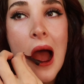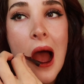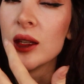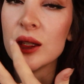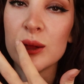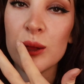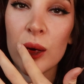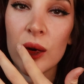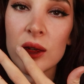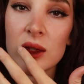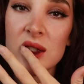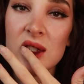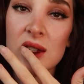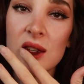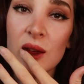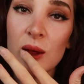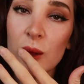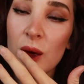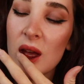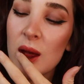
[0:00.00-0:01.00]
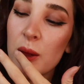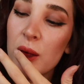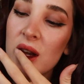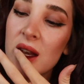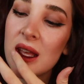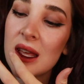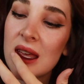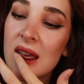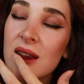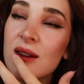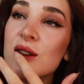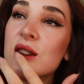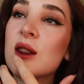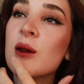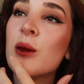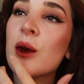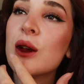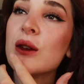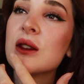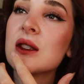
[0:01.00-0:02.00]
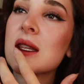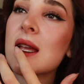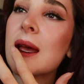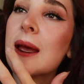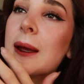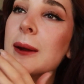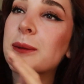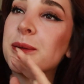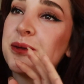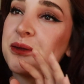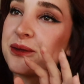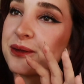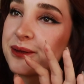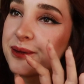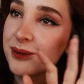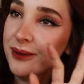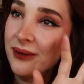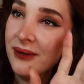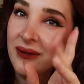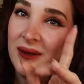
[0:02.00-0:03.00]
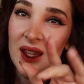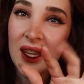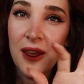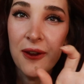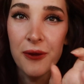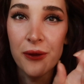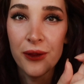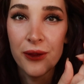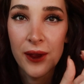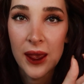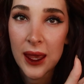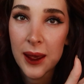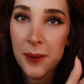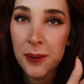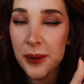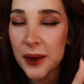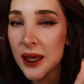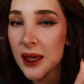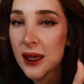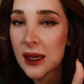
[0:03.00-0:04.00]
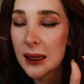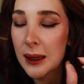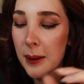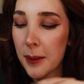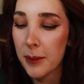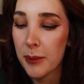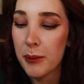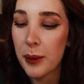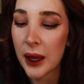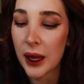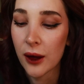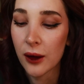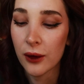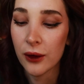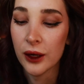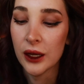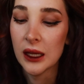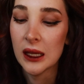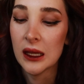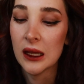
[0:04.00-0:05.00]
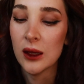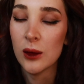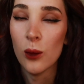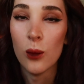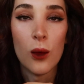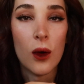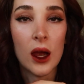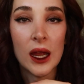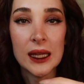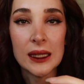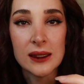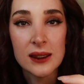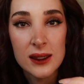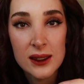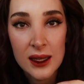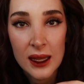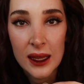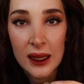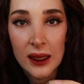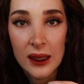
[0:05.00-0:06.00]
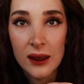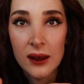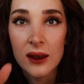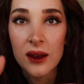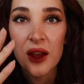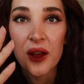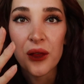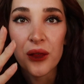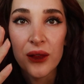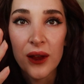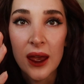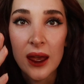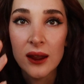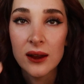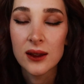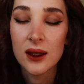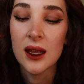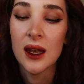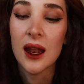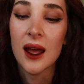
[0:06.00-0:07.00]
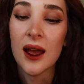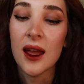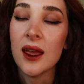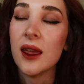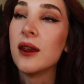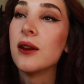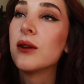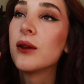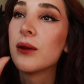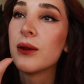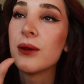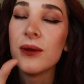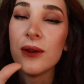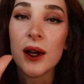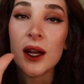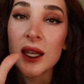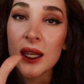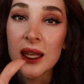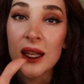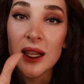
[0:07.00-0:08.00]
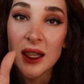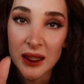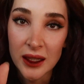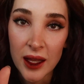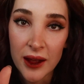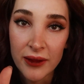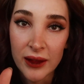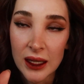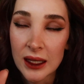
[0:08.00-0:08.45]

This part's still wet, but it gives the most like vampy, berry, wine-stained effect, and I fucking love